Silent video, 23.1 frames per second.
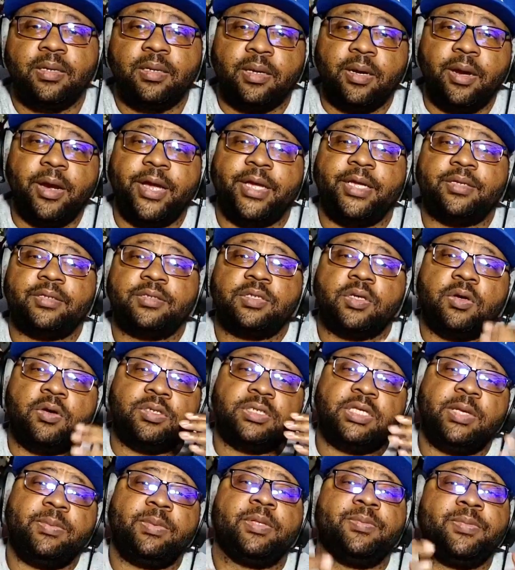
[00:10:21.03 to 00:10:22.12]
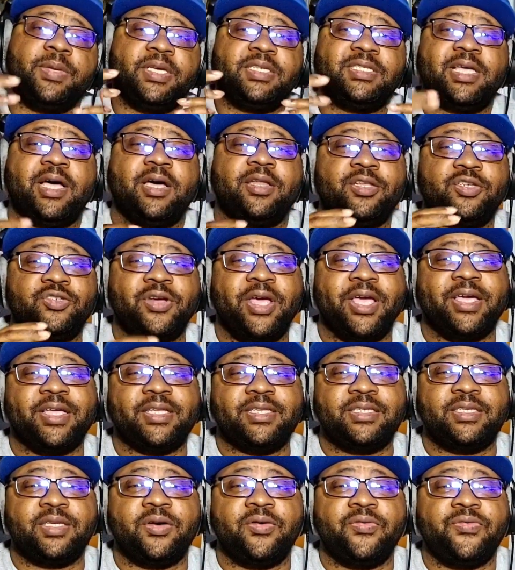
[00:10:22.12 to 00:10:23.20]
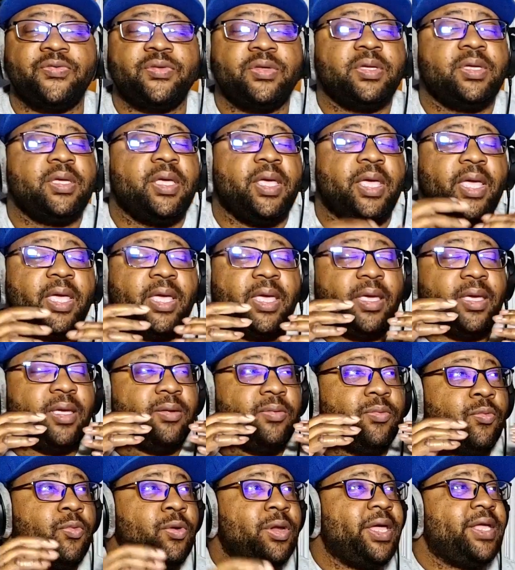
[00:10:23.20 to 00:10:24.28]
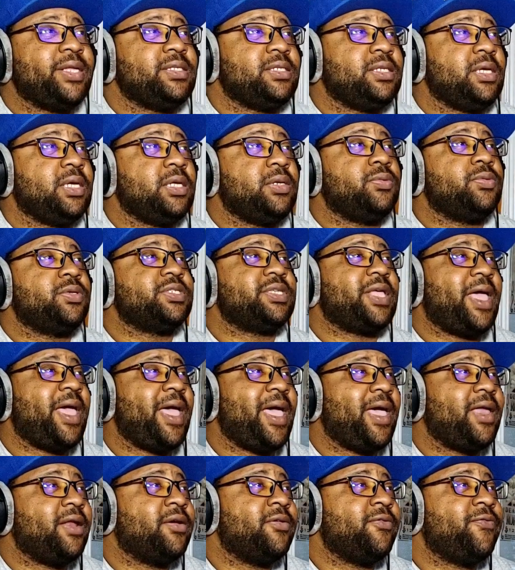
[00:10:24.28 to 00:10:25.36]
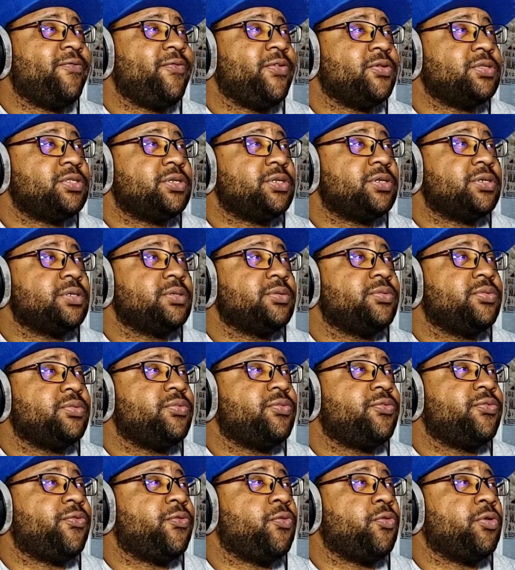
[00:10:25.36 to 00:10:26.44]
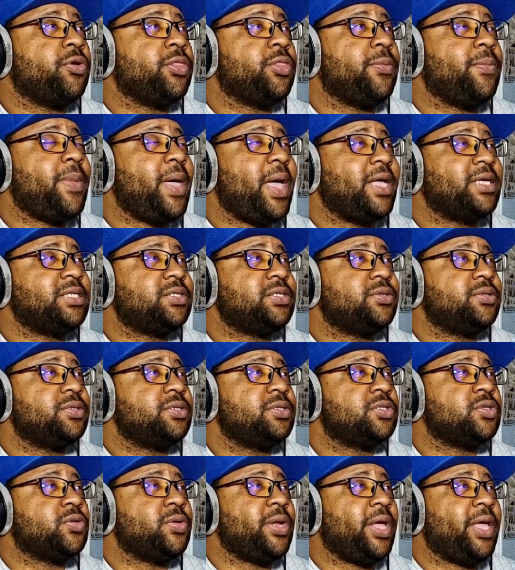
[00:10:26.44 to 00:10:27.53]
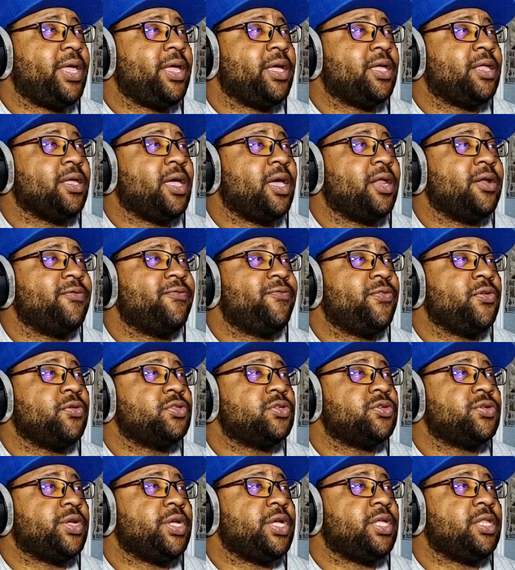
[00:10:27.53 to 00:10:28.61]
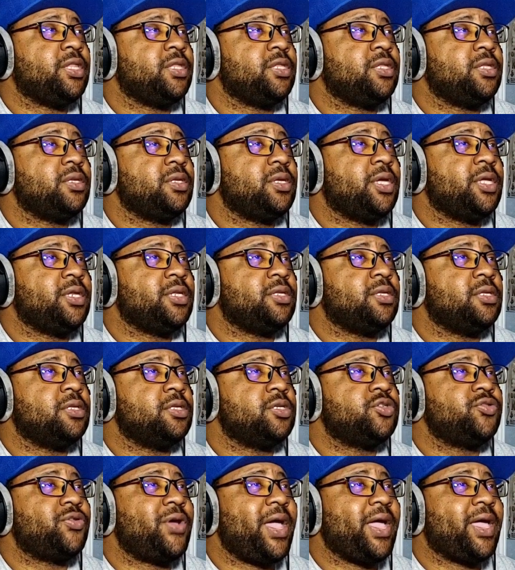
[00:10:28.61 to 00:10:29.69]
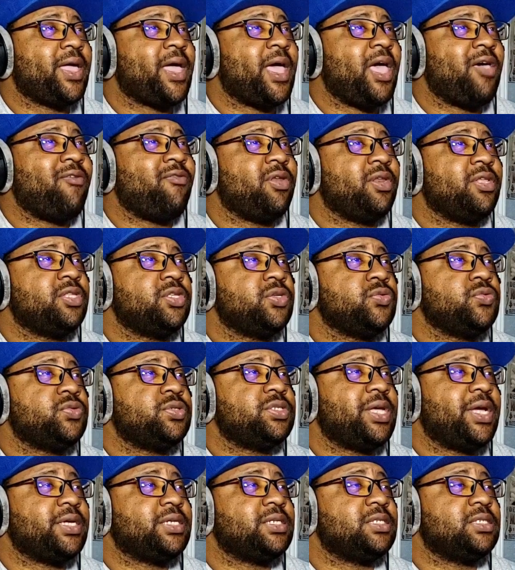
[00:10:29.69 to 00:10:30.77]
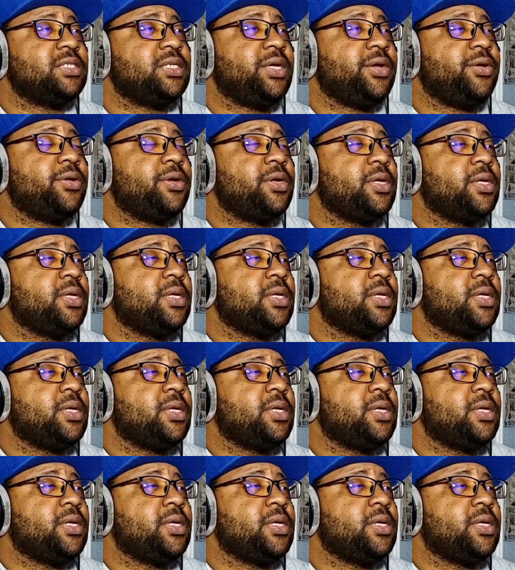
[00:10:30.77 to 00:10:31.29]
All right, so I was able to mix down the track itself, and what I did was add a filter for the master so that it can kind of filter in the track. I have it in 2 sections here.